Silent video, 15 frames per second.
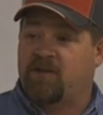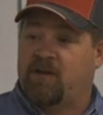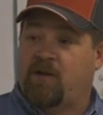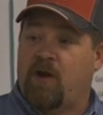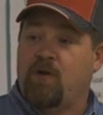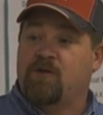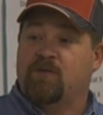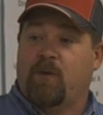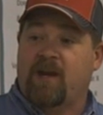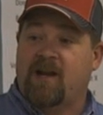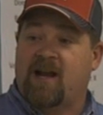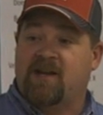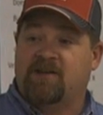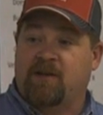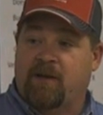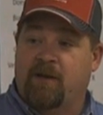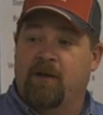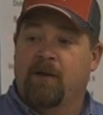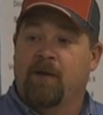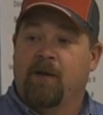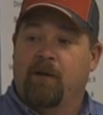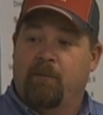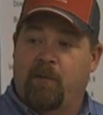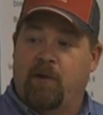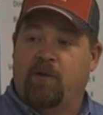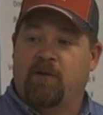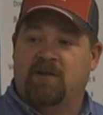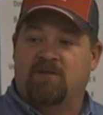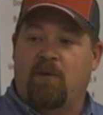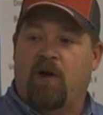in goats, we can actually
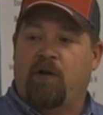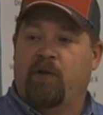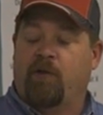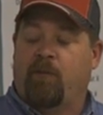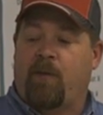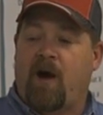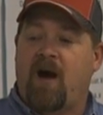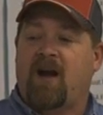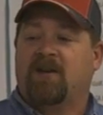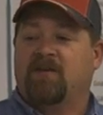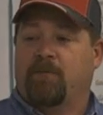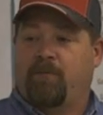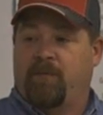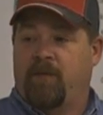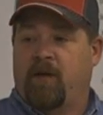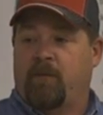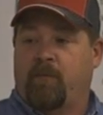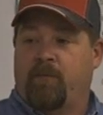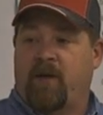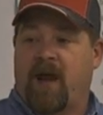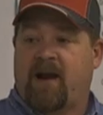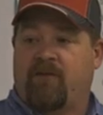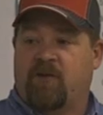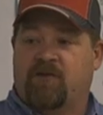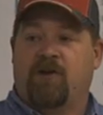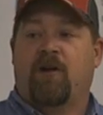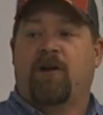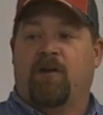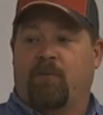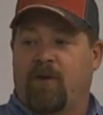build a small little box in the back of our
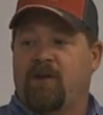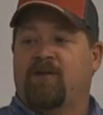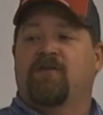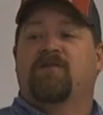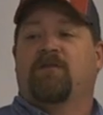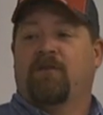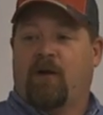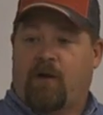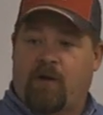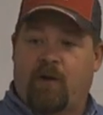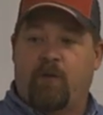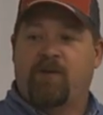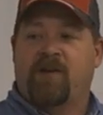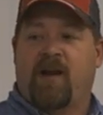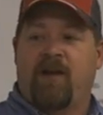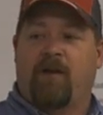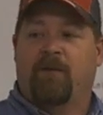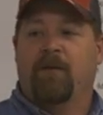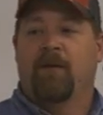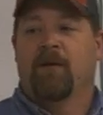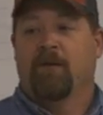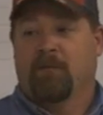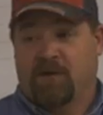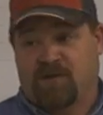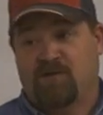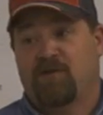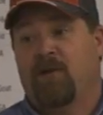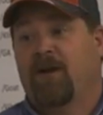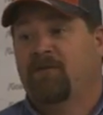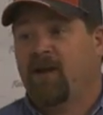truck, and we can just go to town. But you
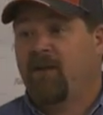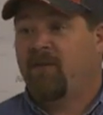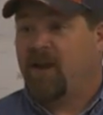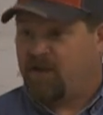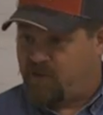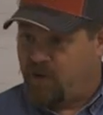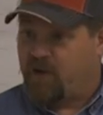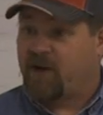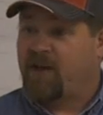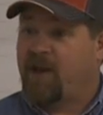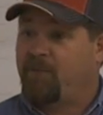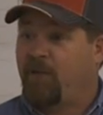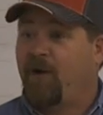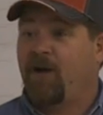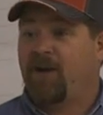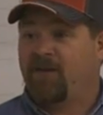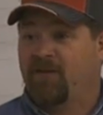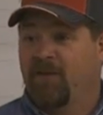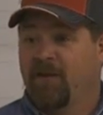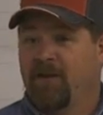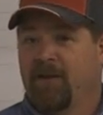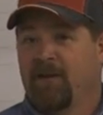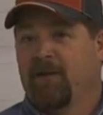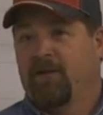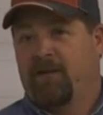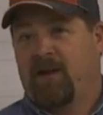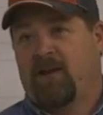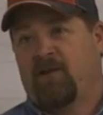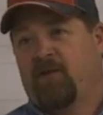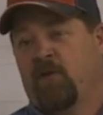still have to have that truck in that box.
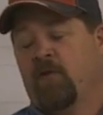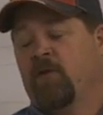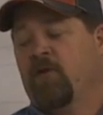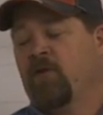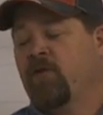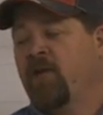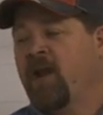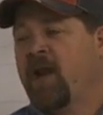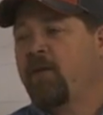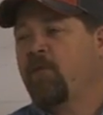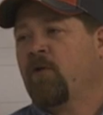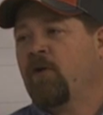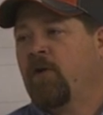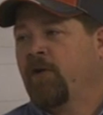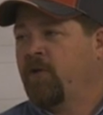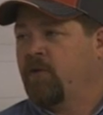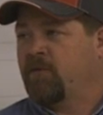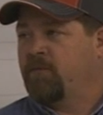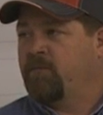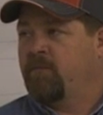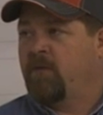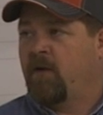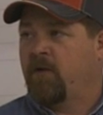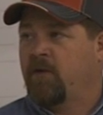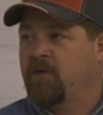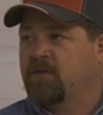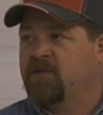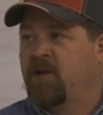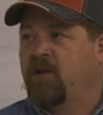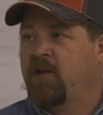Okay, your neighbor or
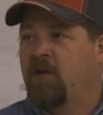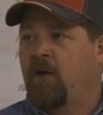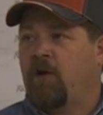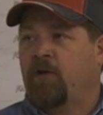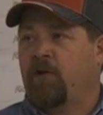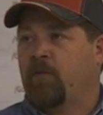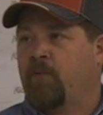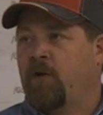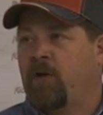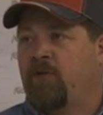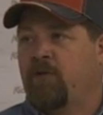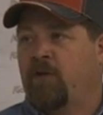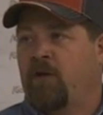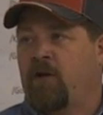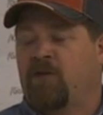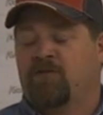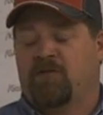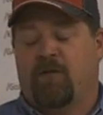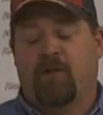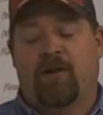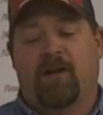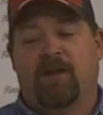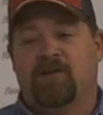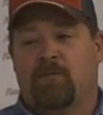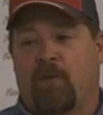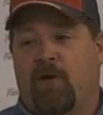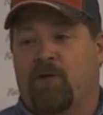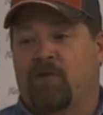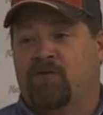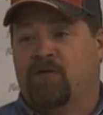your son-in-law, your brother-in-law is only going to let you
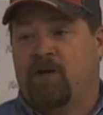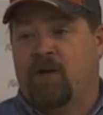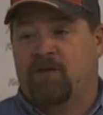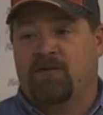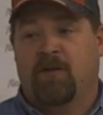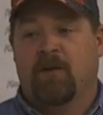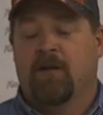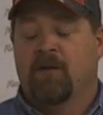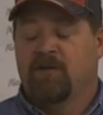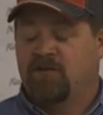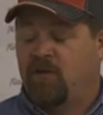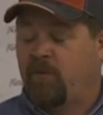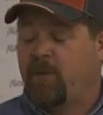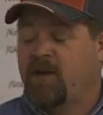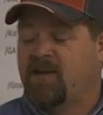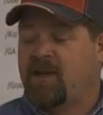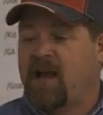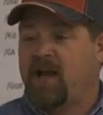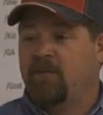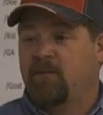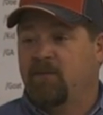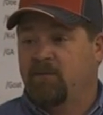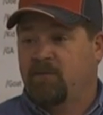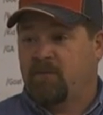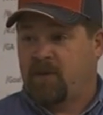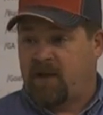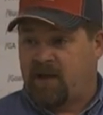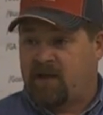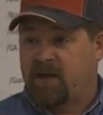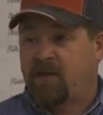borrow your trucks. So many times,
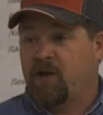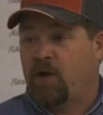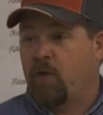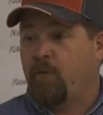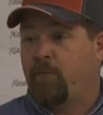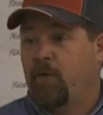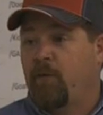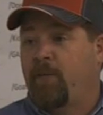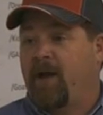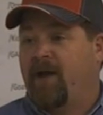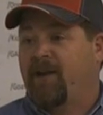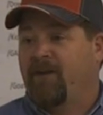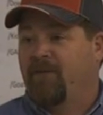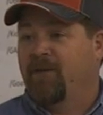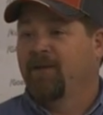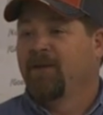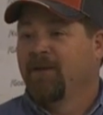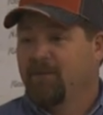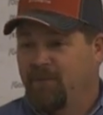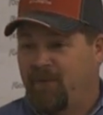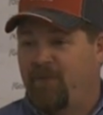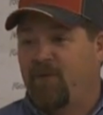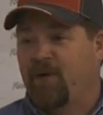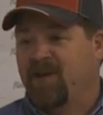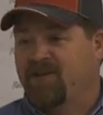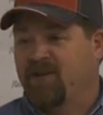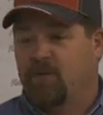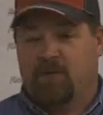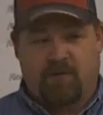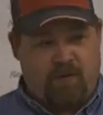you clean the goat poop out of it before he's
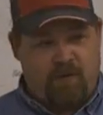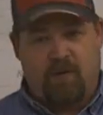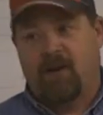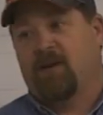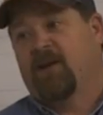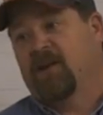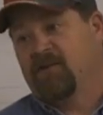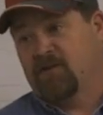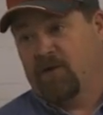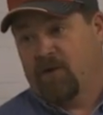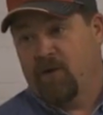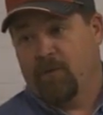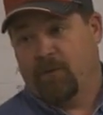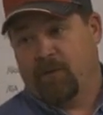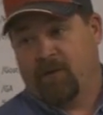going, you need to get your own,